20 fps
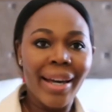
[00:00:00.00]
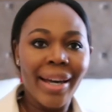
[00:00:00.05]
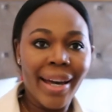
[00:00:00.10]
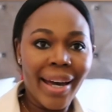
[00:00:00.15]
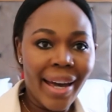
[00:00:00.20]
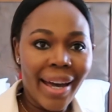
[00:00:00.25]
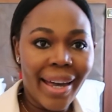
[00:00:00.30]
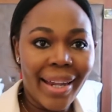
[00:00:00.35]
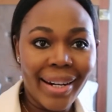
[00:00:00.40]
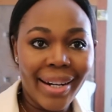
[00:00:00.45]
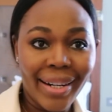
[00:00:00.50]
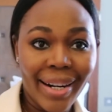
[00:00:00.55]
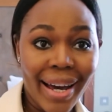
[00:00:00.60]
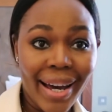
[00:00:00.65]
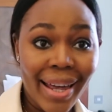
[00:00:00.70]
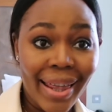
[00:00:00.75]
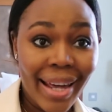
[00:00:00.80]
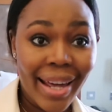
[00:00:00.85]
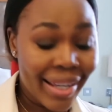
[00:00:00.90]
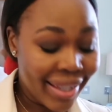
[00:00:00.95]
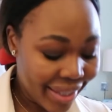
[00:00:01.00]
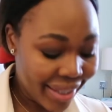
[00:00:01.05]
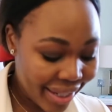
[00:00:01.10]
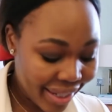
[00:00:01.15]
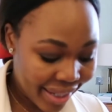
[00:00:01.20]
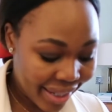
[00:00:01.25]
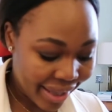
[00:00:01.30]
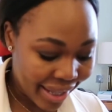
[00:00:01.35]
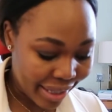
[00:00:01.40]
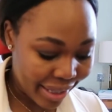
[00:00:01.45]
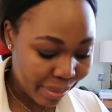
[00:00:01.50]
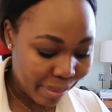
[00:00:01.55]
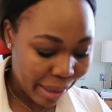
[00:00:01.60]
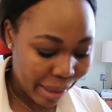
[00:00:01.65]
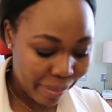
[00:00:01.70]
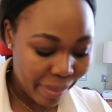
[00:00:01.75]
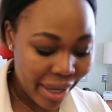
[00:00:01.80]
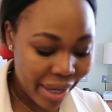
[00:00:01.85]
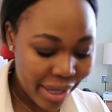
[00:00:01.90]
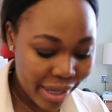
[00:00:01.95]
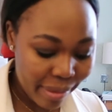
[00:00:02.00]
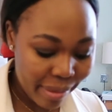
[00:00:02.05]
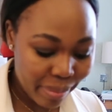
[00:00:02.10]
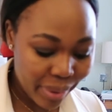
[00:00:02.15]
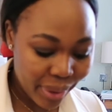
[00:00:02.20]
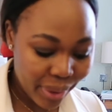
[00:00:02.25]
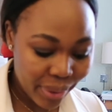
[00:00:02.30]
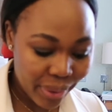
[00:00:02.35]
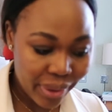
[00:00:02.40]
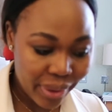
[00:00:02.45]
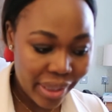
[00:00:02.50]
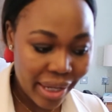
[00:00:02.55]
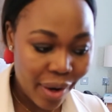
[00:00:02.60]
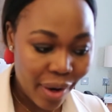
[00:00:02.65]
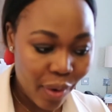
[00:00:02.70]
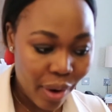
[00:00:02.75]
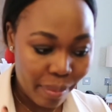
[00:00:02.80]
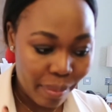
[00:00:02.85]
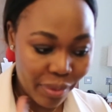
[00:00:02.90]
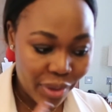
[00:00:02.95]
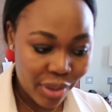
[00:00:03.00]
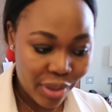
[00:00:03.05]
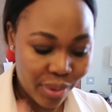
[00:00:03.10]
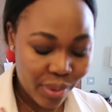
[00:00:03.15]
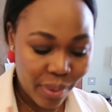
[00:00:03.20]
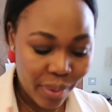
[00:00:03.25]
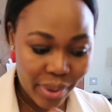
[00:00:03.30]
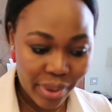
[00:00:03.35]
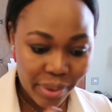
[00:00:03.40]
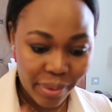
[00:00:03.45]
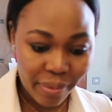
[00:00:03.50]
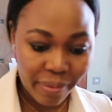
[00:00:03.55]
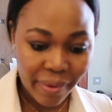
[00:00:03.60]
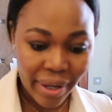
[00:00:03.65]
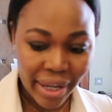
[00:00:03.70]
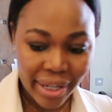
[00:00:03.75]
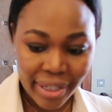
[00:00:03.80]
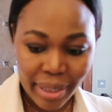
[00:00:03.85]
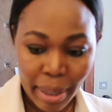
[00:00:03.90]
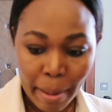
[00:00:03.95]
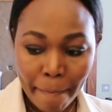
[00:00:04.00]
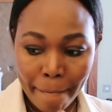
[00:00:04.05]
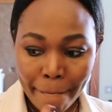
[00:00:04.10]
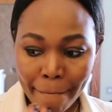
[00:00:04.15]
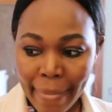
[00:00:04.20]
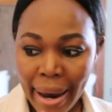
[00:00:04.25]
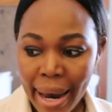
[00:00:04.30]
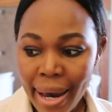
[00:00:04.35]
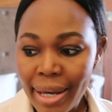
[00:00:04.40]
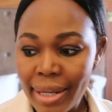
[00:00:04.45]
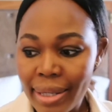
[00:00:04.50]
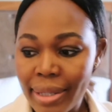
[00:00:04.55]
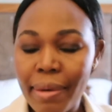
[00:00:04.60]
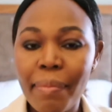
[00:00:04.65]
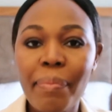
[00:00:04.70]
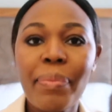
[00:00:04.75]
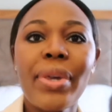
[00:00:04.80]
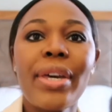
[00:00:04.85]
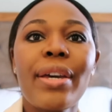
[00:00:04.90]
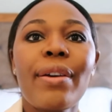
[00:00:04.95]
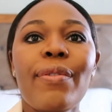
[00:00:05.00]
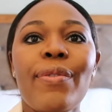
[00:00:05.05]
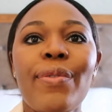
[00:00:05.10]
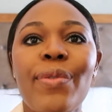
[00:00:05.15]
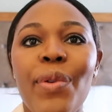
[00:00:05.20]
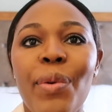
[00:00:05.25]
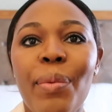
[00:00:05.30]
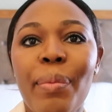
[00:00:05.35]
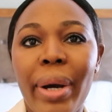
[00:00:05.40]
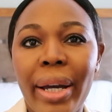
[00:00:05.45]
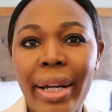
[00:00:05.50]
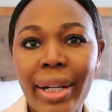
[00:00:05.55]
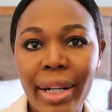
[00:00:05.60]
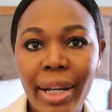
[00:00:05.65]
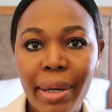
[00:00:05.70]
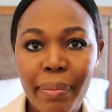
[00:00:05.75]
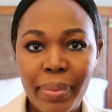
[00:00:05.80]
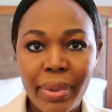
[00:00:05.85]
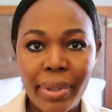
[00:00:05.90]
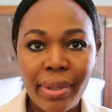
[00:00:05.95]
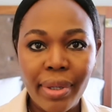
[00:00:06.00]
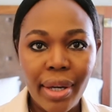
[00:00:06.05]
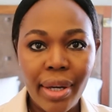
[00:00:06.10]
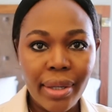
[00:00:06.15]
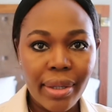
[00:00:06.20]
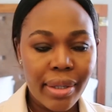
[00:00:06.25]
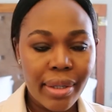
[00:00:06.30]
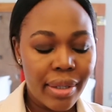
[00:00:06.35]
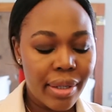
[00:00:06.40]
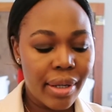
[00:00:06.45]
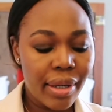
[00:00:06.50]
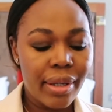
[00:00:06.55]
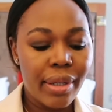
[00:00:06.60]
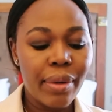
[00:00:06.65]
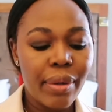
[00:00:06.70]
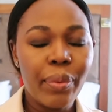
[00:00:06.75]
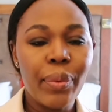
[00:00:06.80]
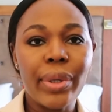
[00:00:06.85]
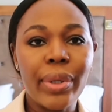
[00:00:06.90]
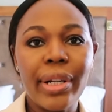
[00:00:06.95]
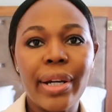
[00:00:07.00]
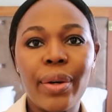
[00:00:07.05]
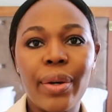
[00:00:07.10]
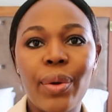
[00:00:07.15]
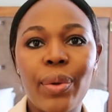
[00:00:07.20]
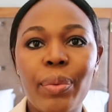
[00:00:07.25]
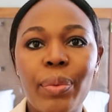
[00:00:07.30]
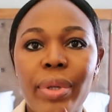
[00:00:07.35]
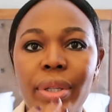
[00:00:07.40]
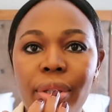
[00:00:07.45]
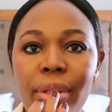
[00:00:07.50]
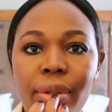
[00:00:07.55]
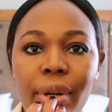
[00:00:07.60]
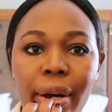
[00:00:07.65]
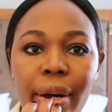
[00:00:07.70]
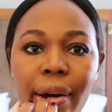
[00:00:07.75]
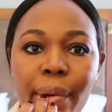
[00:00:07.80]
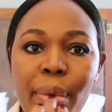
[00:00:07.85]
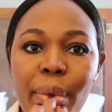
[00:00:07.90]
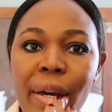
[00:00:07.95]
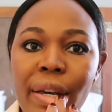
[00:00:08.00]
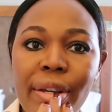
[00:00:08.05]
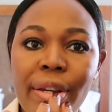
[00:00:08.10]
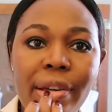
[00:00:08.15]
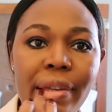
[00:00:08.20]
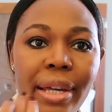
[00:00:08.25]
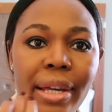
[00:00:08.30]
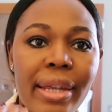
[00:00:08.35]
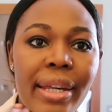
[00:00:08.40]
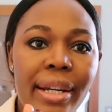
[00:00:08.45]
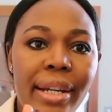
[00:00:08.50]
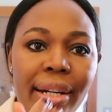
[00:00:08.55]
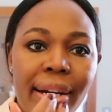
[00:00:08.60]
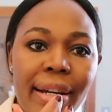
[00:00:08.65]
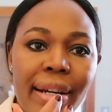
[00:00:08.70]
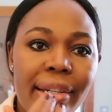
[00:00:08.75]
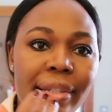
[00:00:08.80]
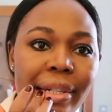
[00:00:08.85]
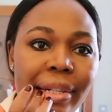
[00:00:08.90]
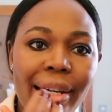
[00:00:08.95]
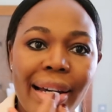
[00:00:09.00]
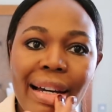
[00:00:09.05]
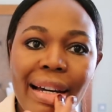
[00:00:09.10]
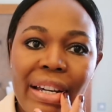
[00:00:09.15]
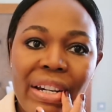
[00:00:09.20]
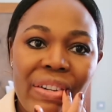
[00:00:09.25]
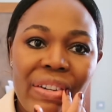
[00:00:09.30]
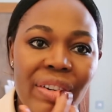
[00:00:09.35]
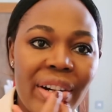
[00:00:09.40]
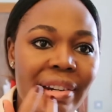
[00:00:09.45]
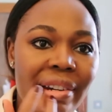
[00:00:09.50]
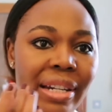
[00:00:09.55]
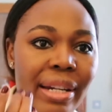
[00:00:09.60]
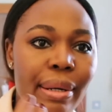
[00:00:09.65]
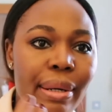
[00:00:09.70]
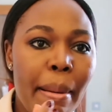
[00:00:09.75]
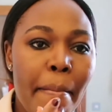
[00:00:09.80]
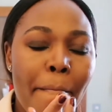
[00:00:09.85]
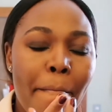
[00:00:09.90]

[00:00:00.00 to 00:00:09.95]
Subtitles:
And that's it. That's my makeup look. Now I'm just going to find something for my lips, and what I always do, I make sure that they are nicely hydrated.